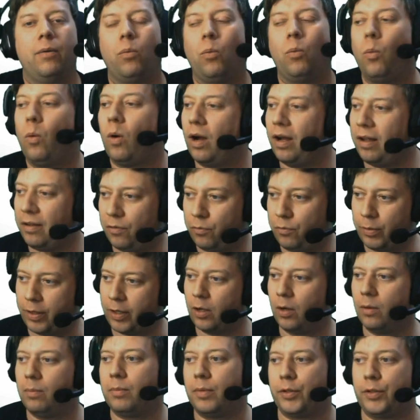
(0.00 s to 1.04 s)
Why have we
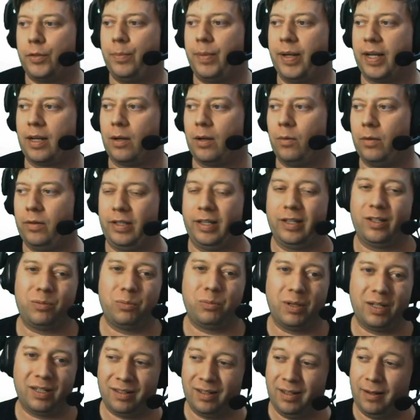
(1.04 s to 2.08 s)
gone much bigger with this?
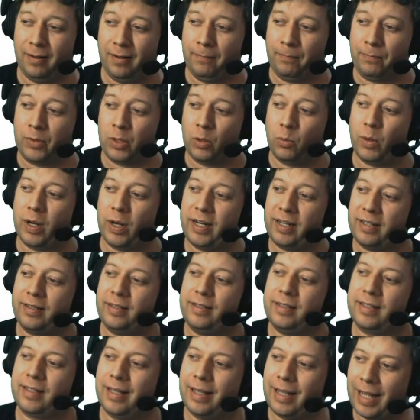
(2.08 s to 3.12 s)
Well, when it's
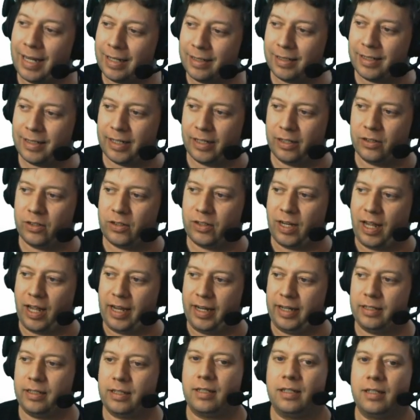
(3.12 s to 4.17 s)
in its landing
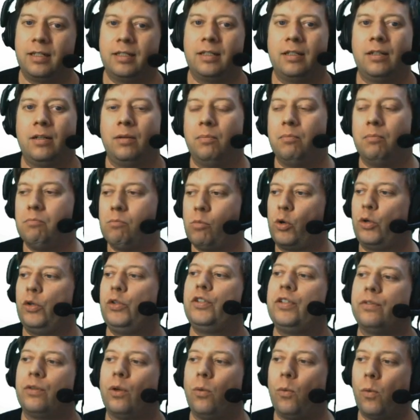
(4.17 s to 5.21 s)
state,
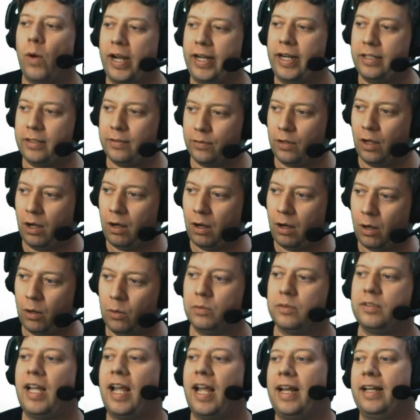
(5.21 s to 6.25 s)
most of the weight of the
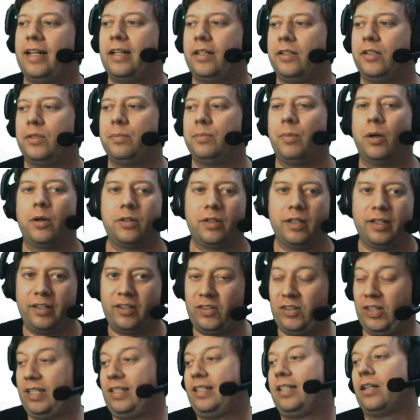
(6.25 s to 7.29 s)
whole 10-inch model is
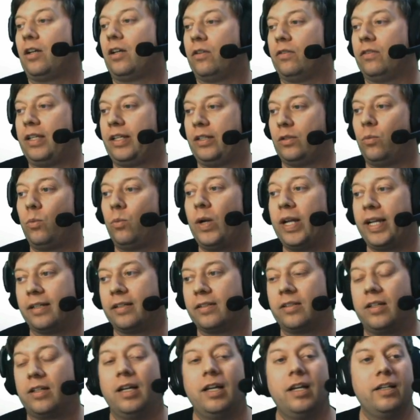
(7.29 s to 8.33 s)
sitting on these
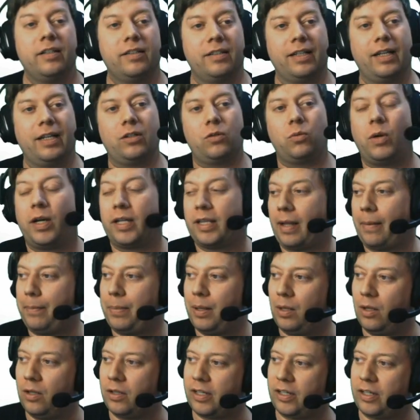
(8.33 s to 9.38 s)
wings. So that's why that
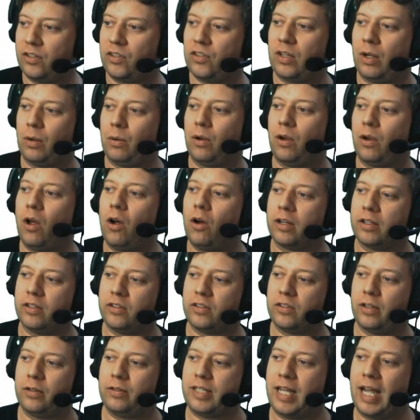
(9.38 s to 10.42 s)
plug is so long and
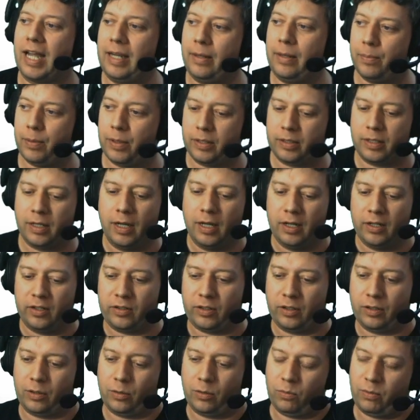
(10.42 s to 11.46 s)
so tapered,
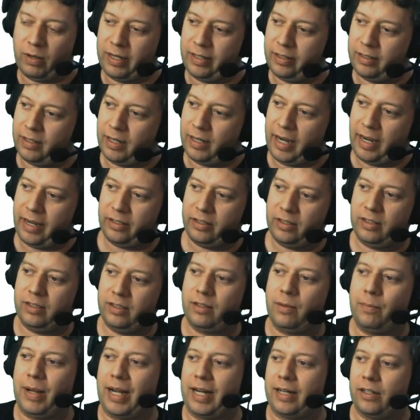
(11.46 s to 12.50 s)
so that when
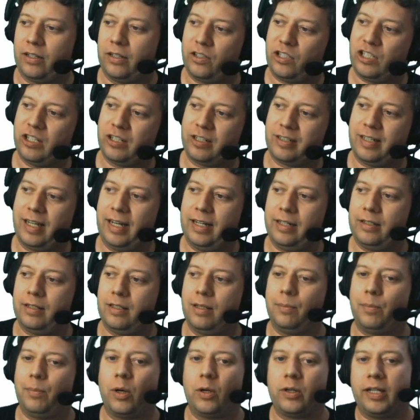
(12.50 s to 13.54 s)
the magnet sucks it into
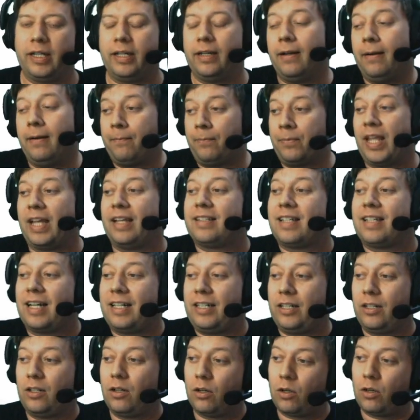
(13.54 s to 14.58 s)
the body, it's
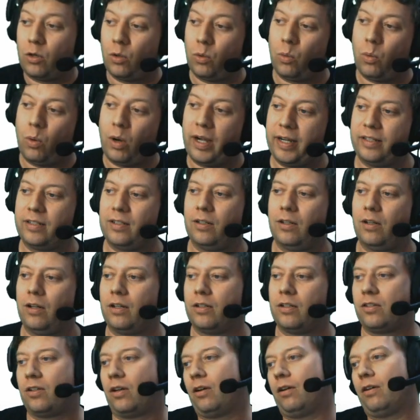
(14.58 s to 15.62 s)
actually got quite a
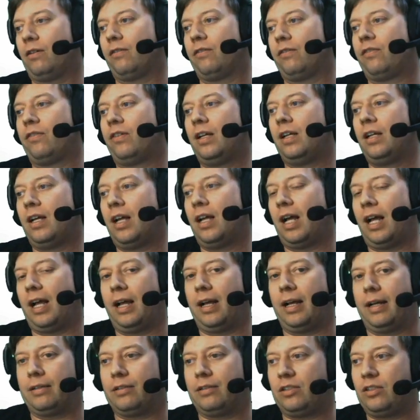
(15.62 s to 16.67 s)
lot of
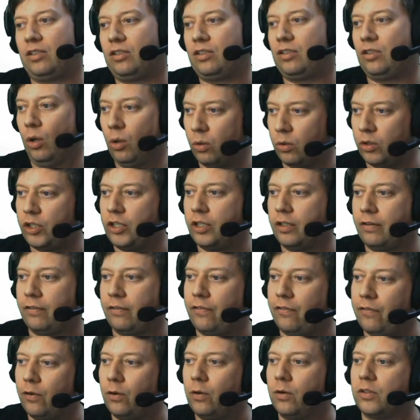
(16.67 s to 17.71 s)
torsion
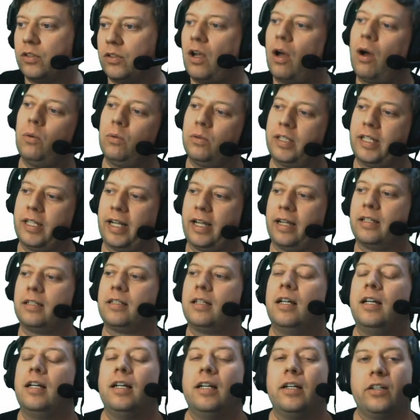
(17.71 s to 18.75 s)
force holding it.
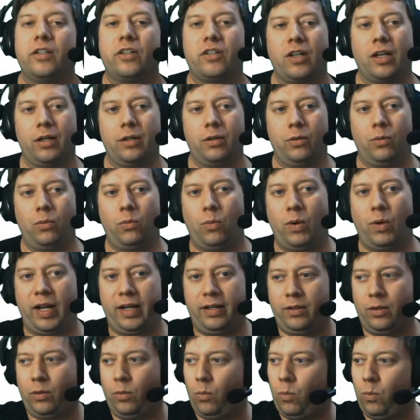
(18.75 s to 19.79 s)
So
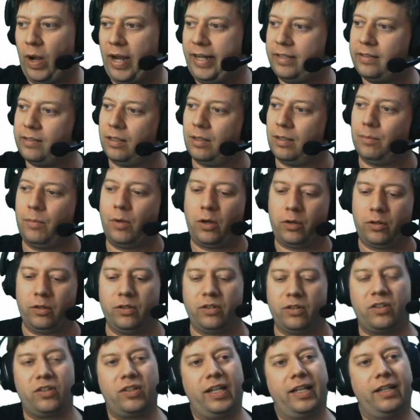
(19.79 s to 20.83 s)
when the weight of the model
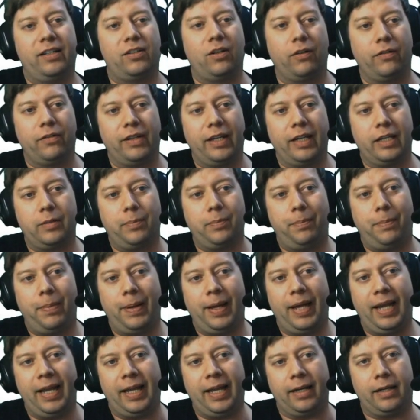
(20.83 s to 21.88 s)
sits on this
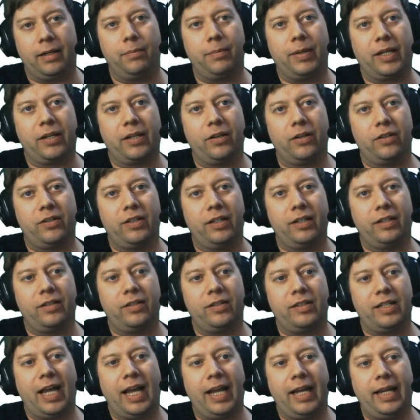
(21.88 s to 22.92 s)
pin, because it's
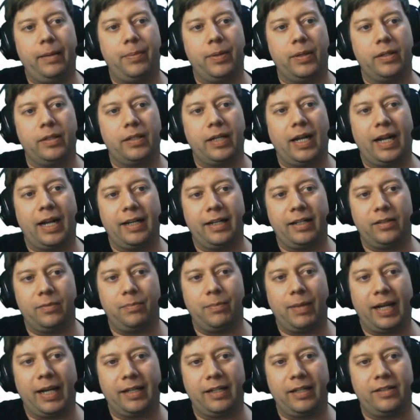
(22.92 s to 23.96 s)
tapered and it's
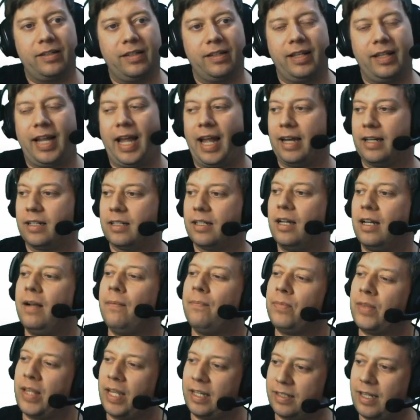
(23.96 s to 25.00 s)
magnets at the end,
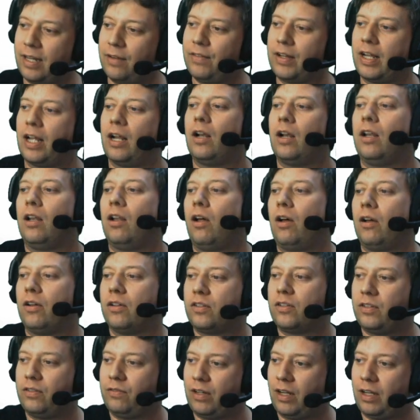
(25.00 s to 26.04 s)
it's giving it
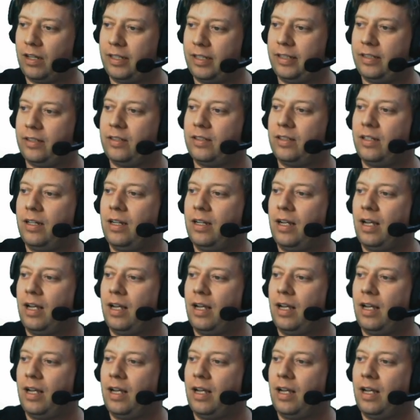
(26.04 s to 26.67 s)
lots of nice